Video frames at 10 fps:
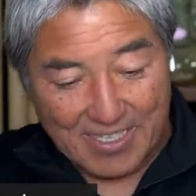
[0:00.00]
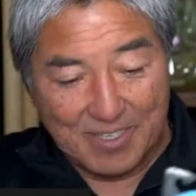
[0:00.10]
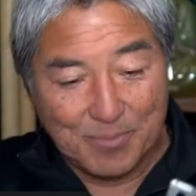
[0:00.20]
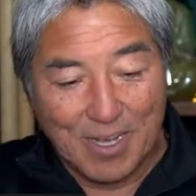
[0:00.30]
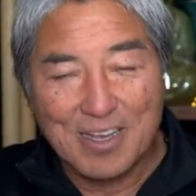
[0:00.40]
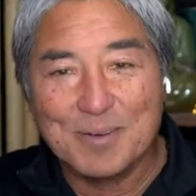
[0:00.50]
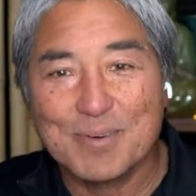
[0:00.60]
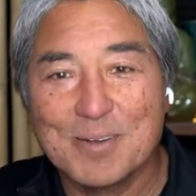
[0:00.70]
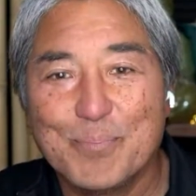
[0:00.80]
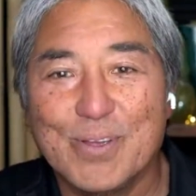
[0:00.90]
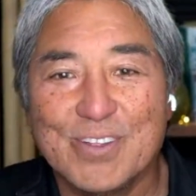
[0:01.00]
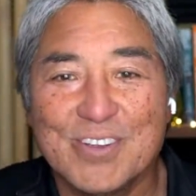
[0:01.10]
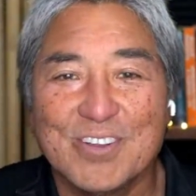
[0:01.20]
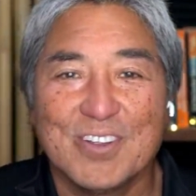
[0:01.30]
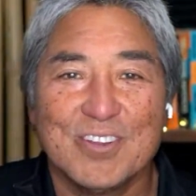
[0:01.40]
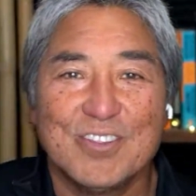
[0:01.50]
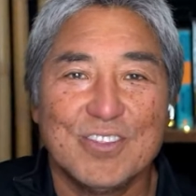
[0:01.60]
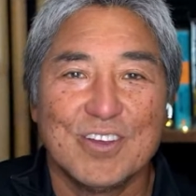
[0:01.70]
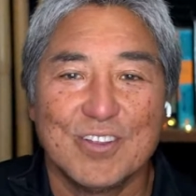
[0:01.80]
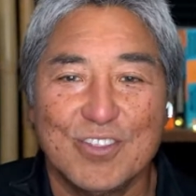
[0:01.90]
In my humble opinion,
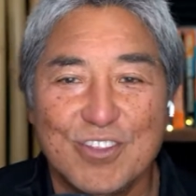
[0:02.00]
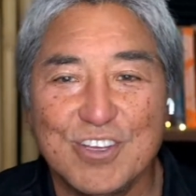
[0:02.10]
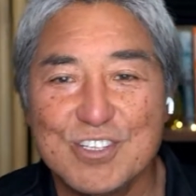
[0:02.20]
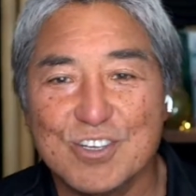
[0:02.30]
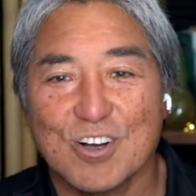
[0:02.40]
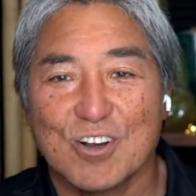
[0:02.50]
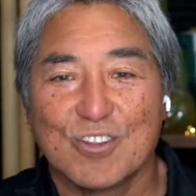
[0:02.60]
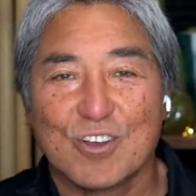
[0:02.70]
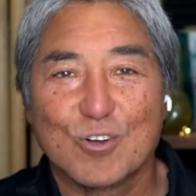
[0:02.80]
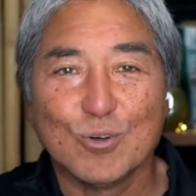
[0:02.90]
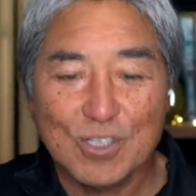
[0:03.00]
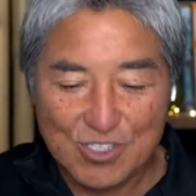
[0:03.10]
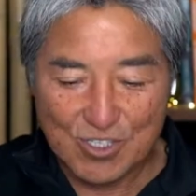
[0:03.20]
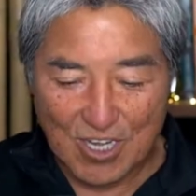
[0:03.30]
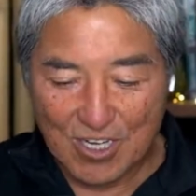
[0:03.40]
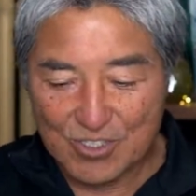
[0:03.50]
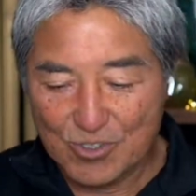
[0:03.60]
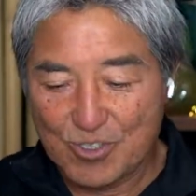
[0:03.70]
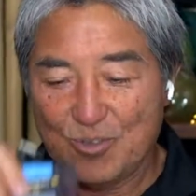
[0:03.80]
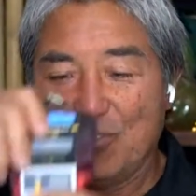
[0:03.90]
these are the coolest socks
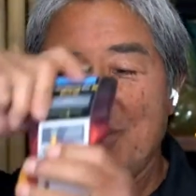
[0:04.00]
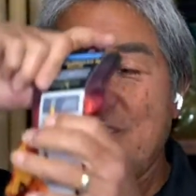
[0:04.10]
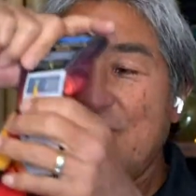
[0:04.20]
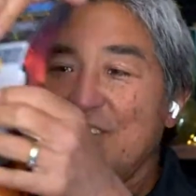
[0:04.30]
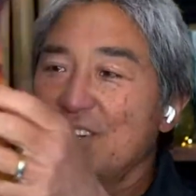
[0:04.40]
you can wear.